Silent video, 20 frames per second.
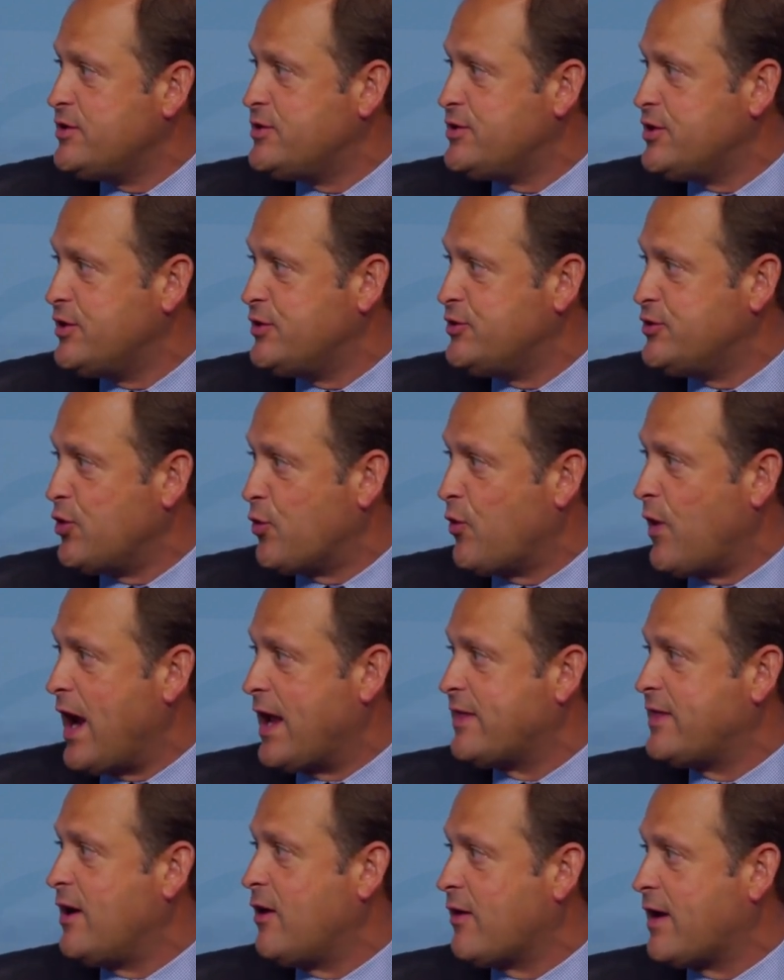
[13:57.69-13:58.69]
to
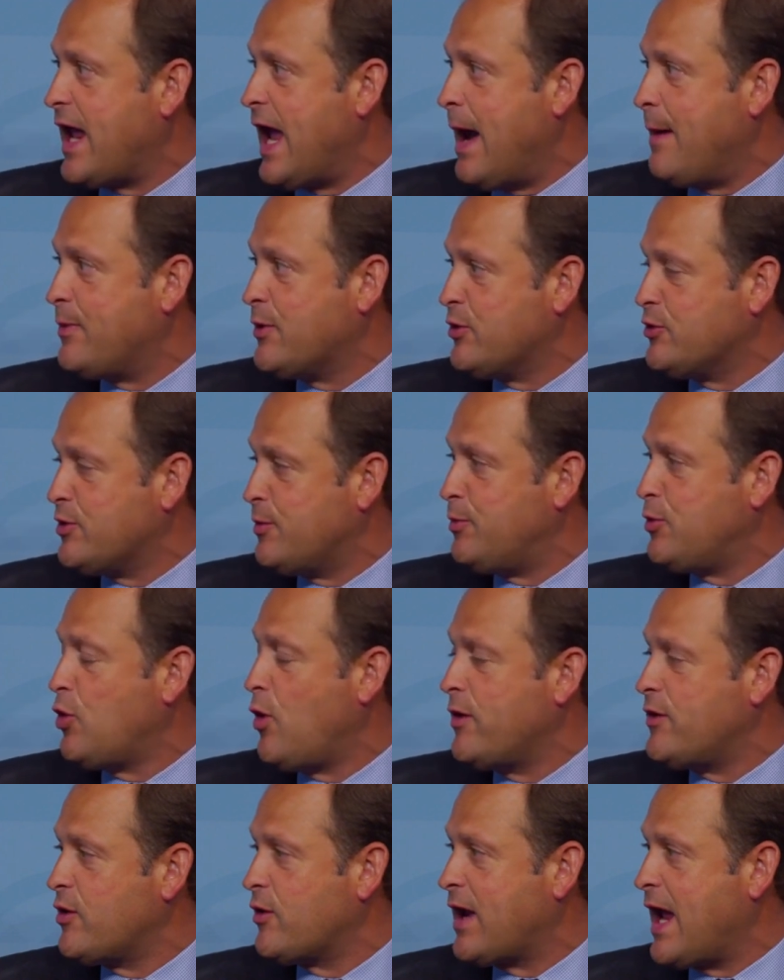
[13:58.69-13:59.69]
direct their capital,
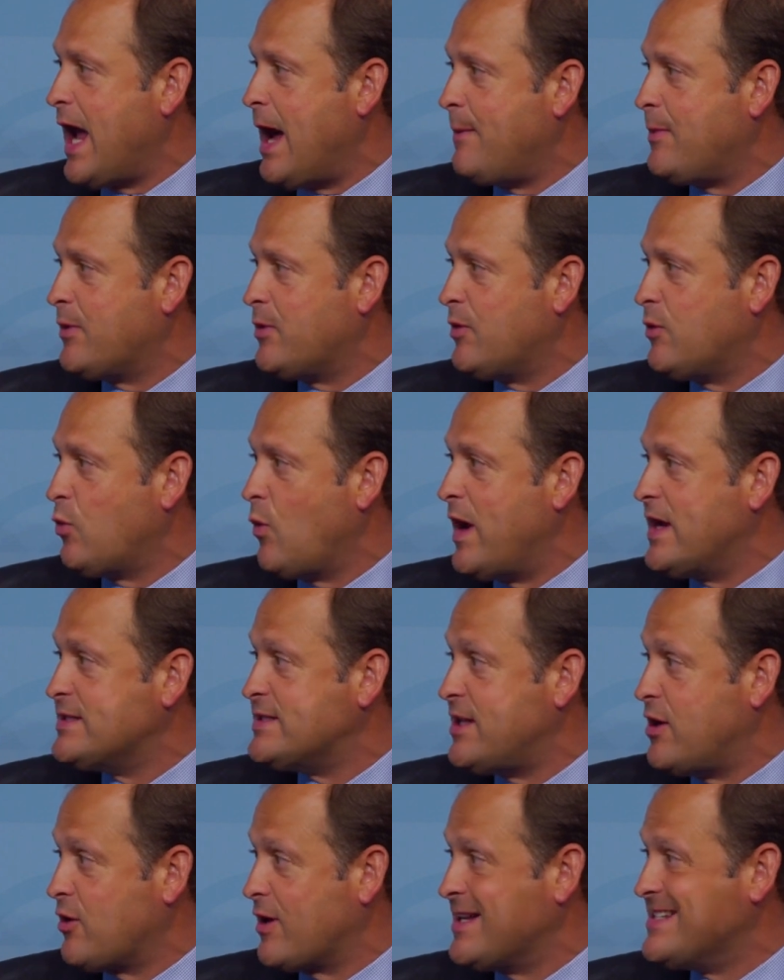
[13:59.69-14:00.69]
deploy their capital in
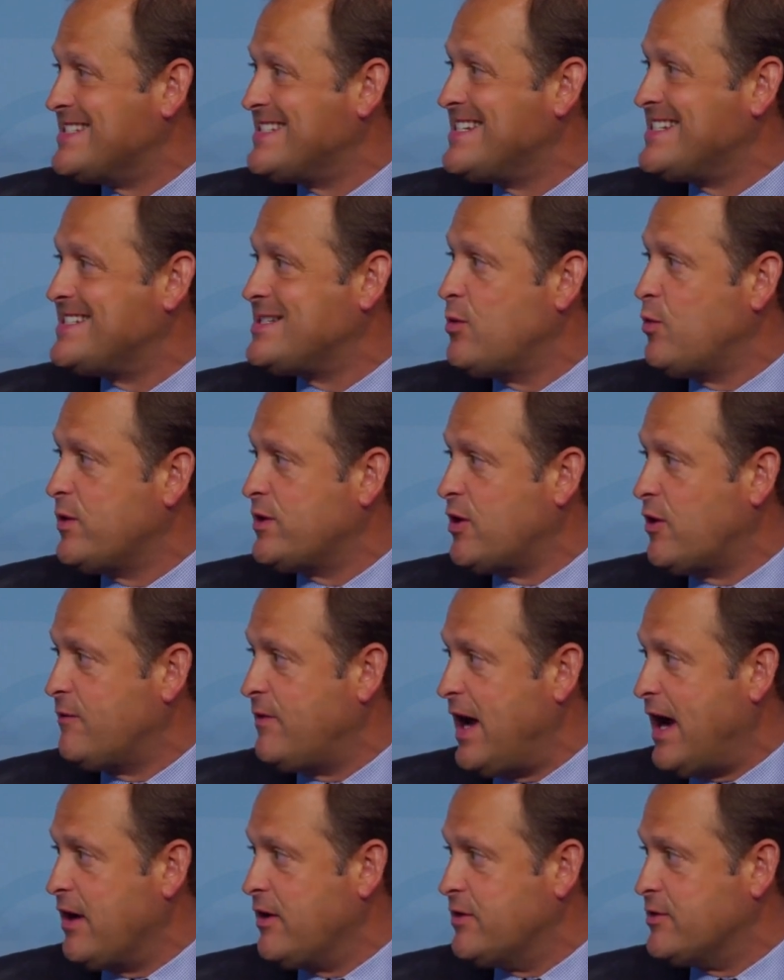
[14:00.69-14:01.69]
ways that are consistent with their
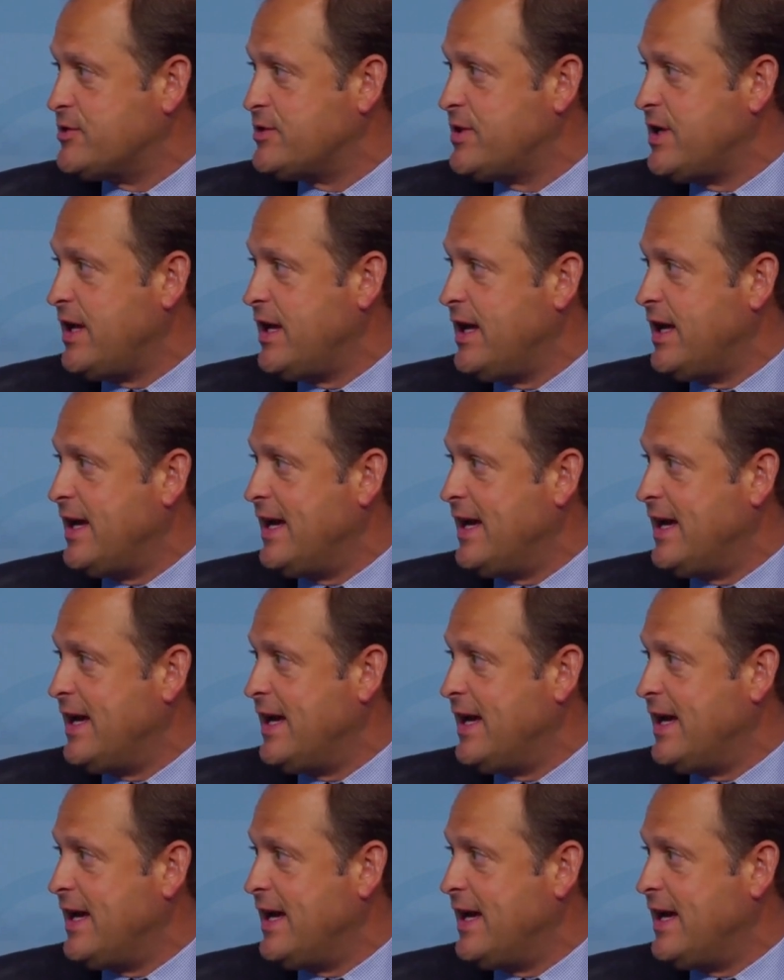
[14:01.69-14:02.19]
values.